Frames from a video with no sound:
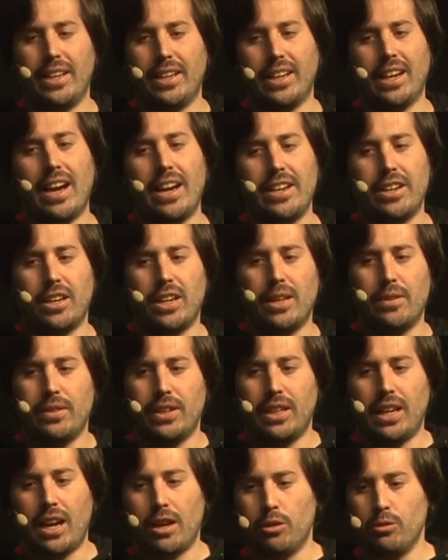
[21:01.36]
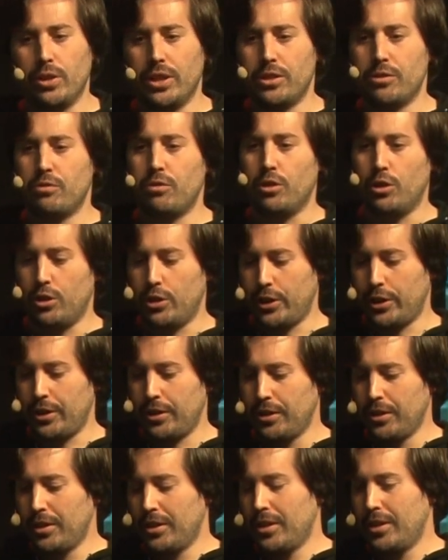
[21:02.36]
a higher level language for
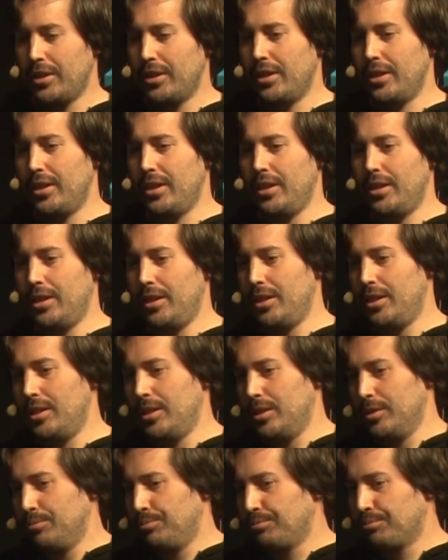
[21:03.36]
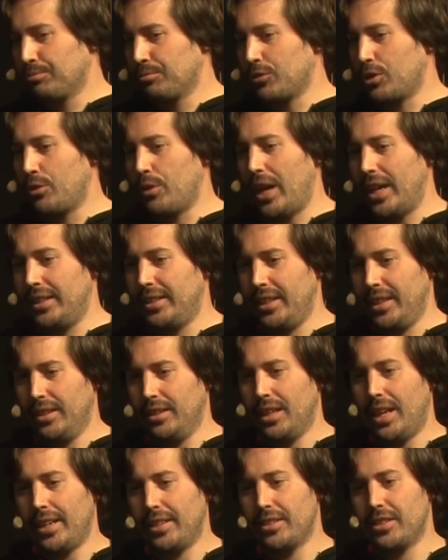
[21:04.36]

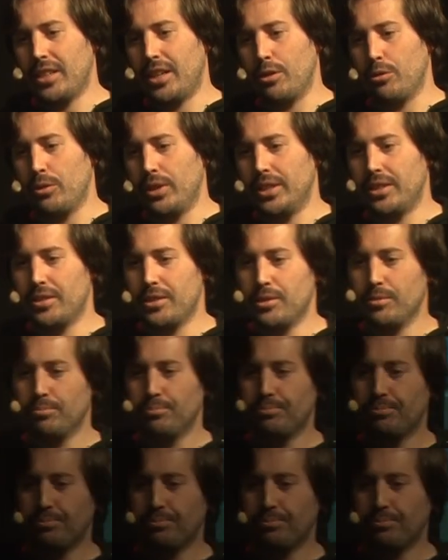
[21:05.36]
writing like circuits.